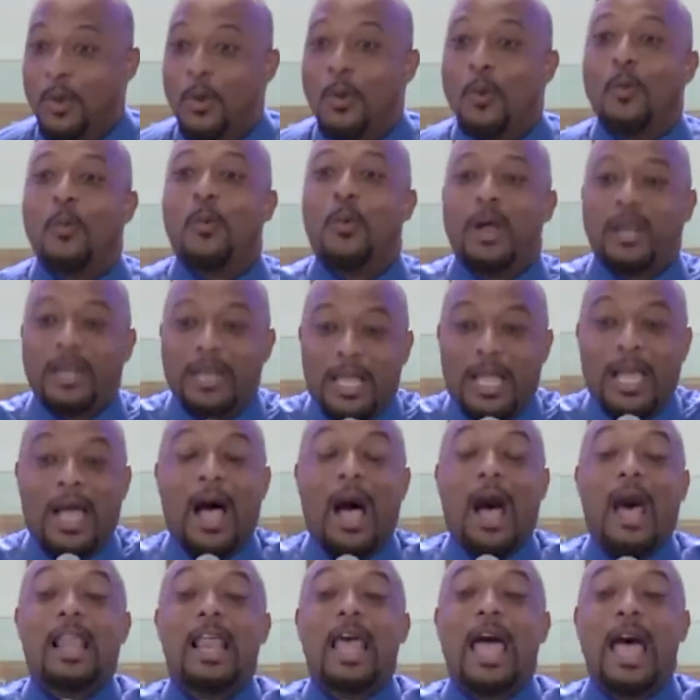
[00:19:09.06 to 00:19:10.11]
when
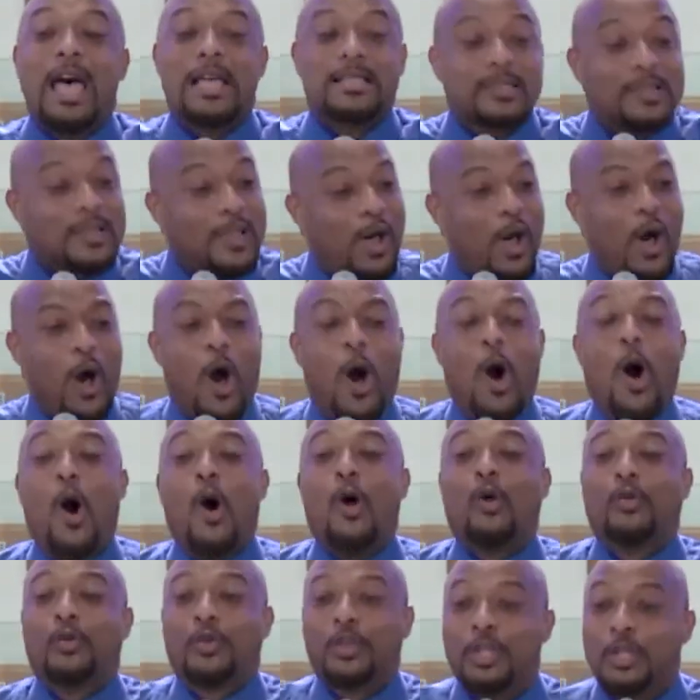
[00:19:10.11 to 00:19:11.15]
God has
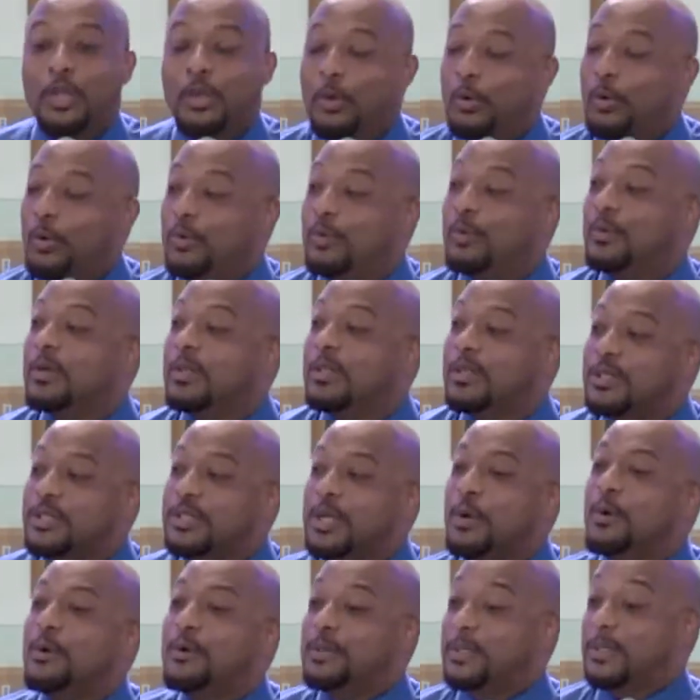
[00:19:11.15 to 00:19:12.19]
called you
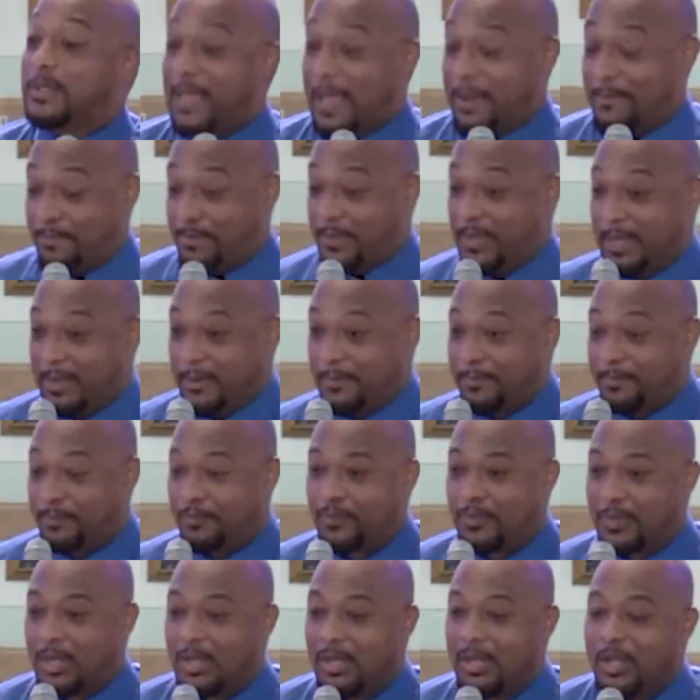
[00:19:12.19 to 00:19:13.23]
to something,
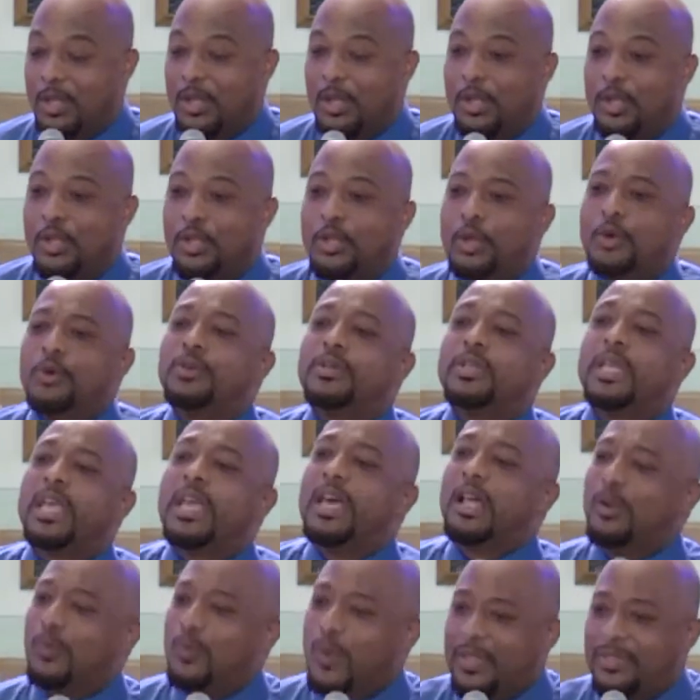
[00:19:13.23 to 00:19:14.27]
you
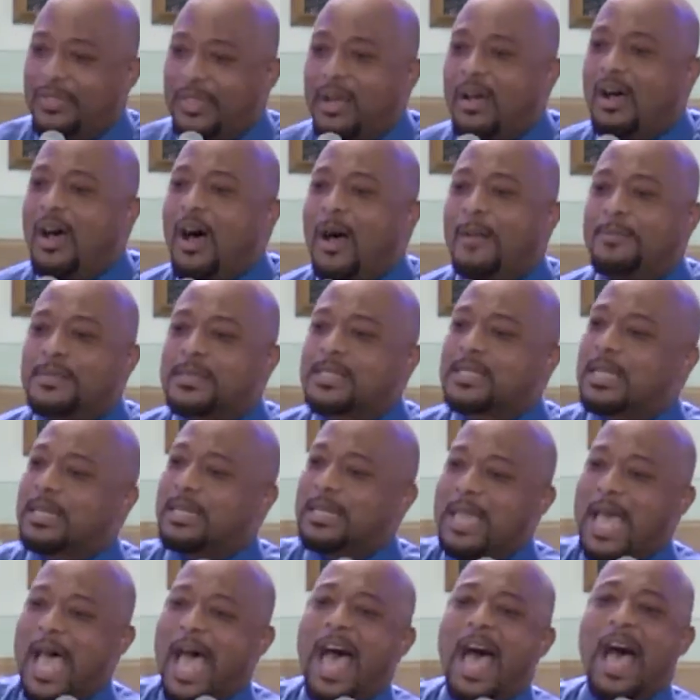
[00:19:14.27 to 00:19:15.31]
deal with the ups
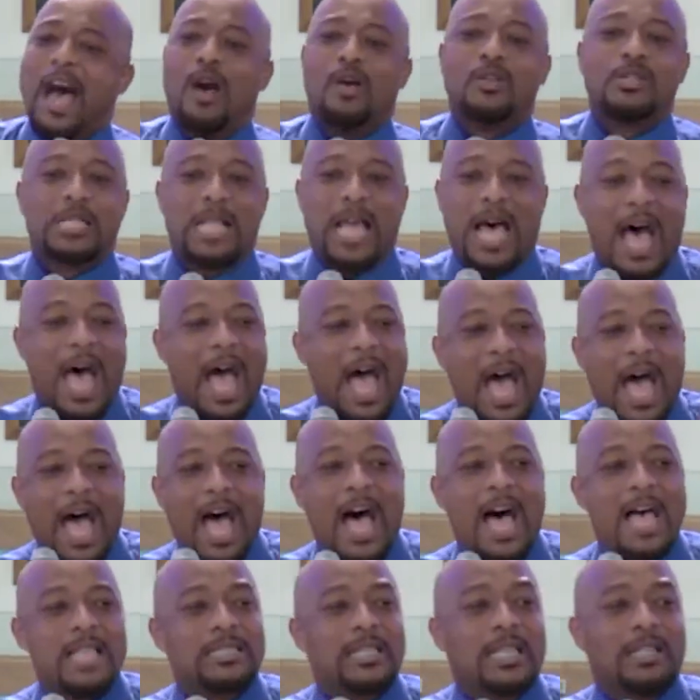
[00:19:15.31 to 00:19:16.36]
and downs, the
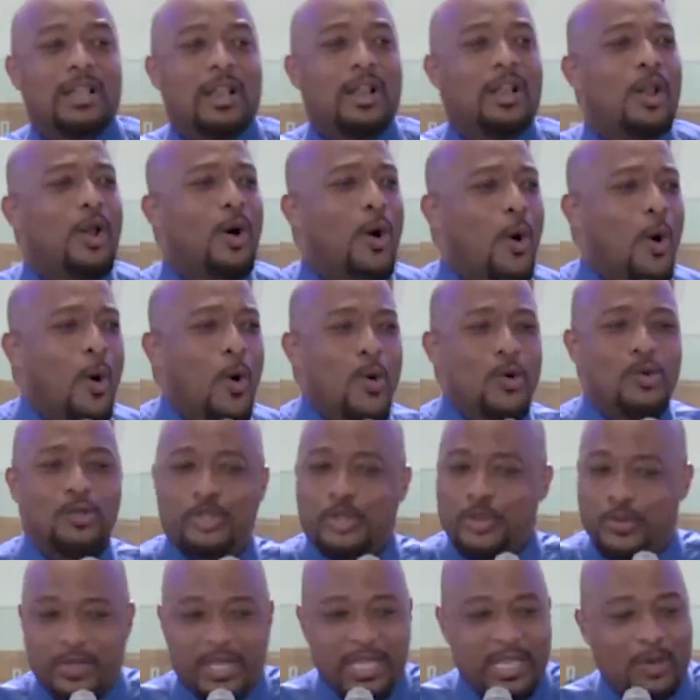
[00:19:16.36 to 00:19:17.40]
highs and the lows.
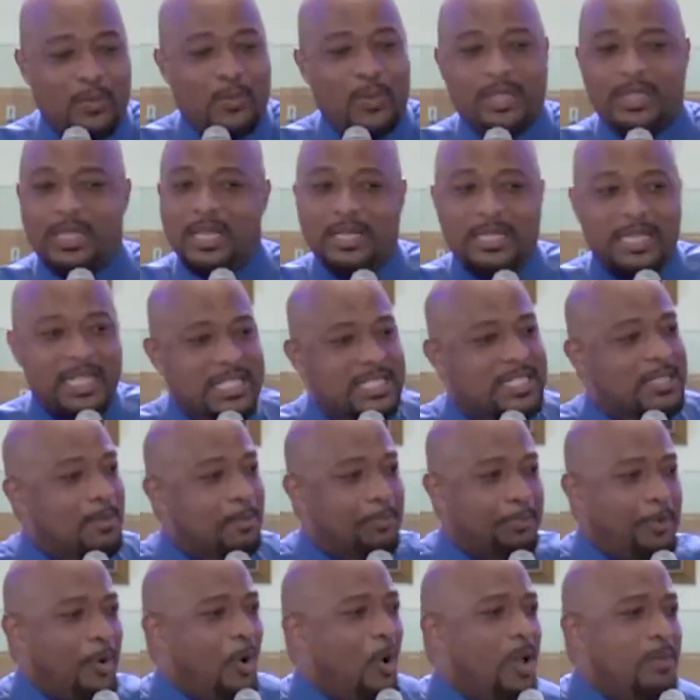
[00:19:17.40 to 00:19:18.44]
You deal with the
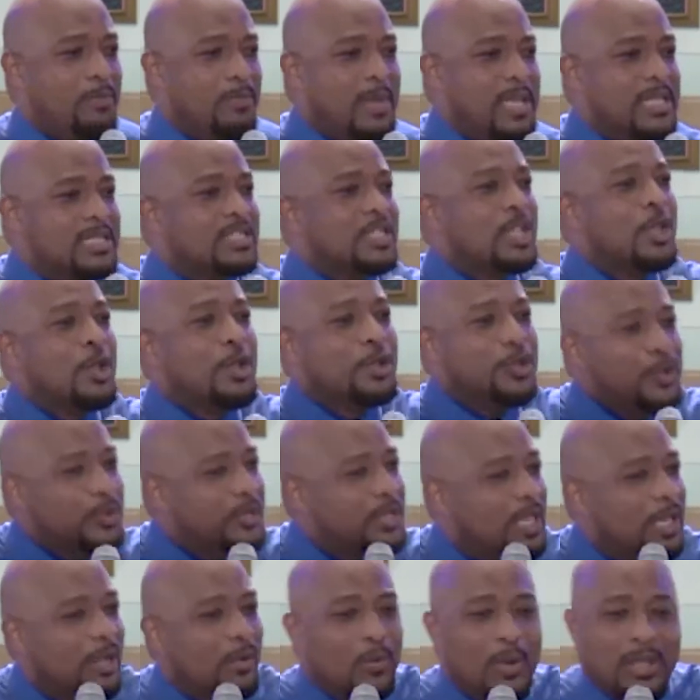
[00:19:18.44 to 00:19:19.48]
disappointments. You
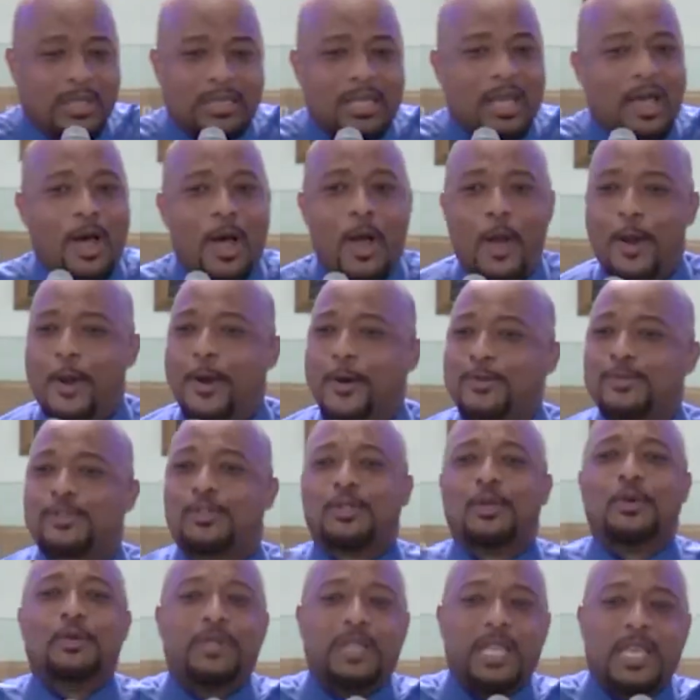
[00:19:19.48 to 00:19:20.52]
deal with the hurts.
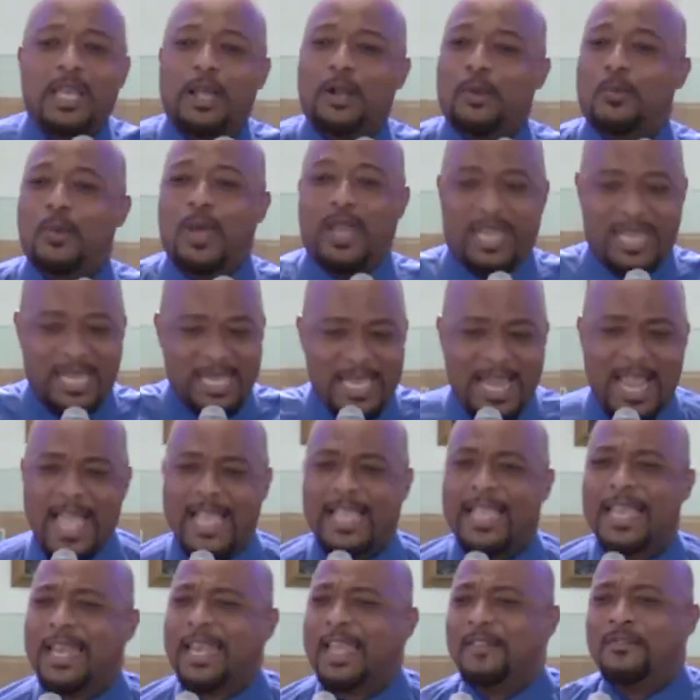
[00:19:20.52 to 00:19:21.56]
You deal with
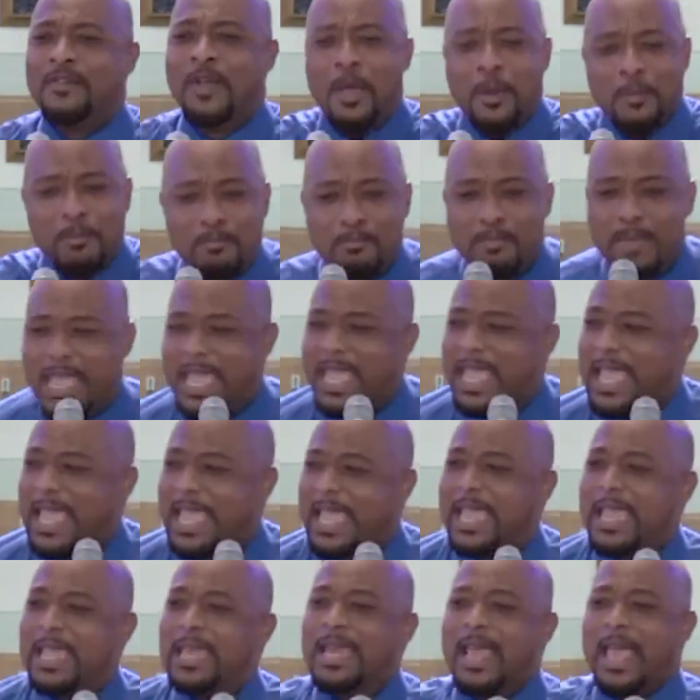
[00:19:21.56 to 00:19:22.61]
negative,
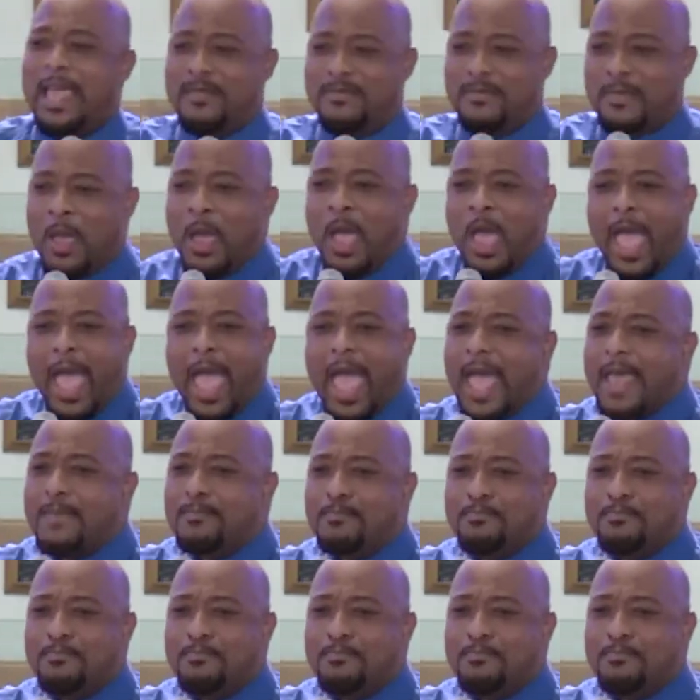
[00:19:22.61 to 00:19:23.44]
mean, and, and